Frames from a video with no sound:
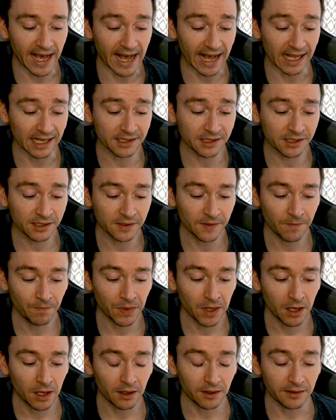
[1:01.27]
as
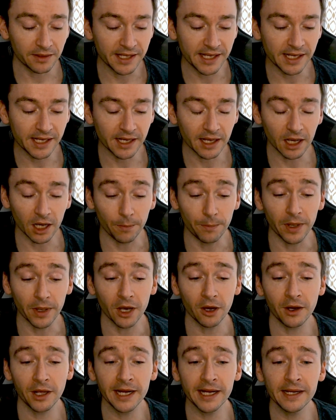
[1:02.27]
the
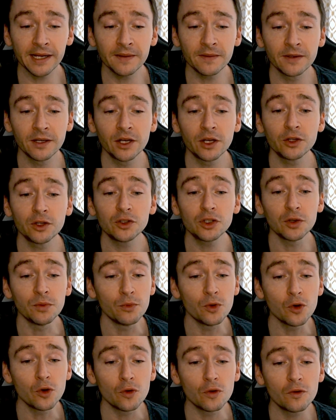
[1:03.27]
ability to
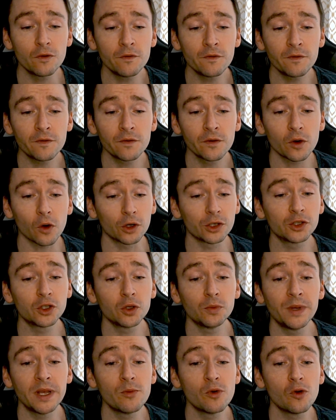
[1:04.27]
move or to
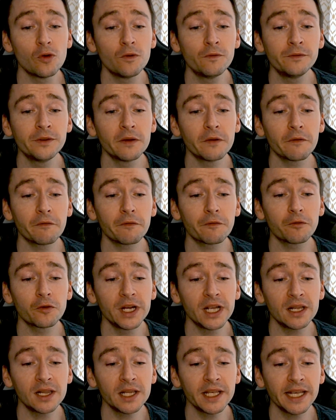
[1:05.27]
be moved
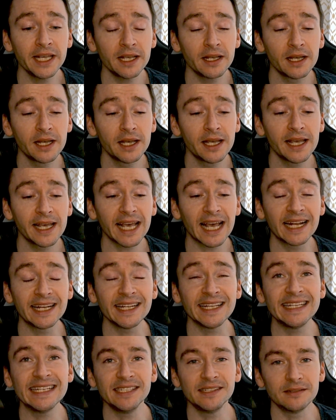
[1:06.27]
freely and
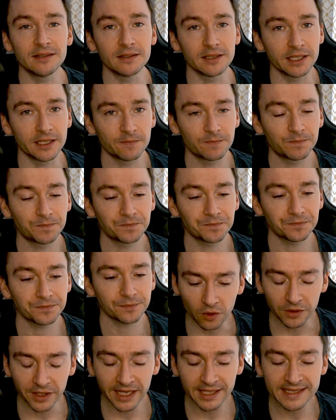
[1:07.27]
easily.
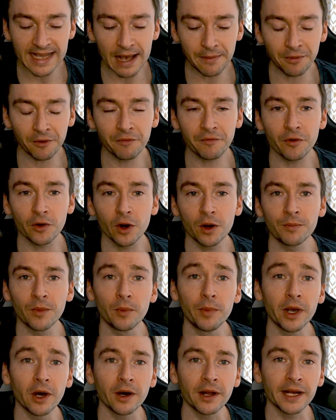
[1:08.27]
The example for
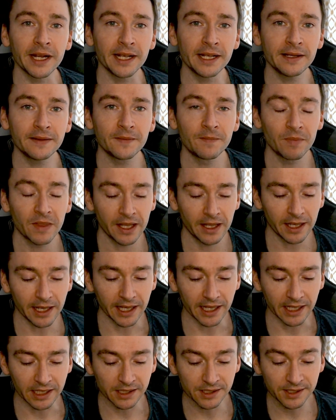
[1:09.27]
mobility
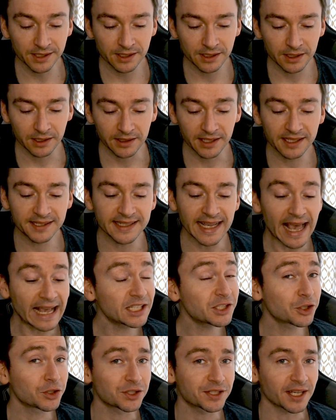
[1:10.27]
is this
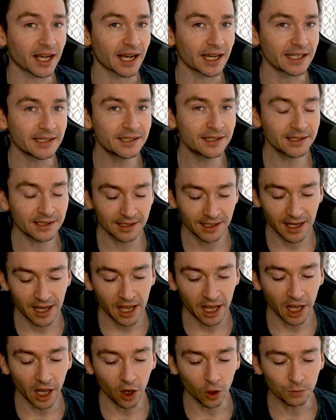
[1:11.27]
exercise
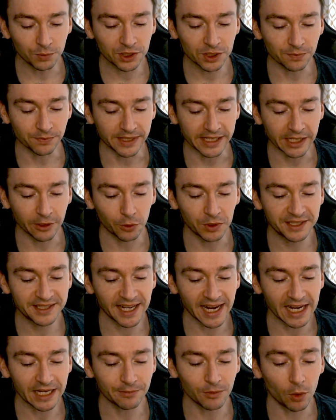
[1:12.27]
helps me
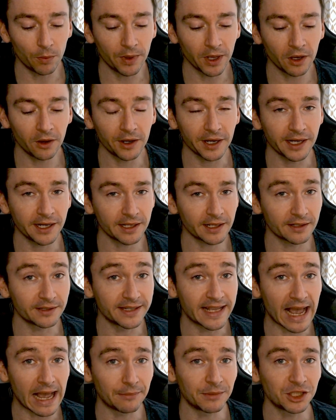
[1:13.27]
retain mobility in
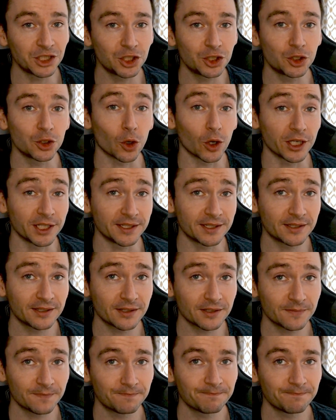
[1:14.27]
damaged joints.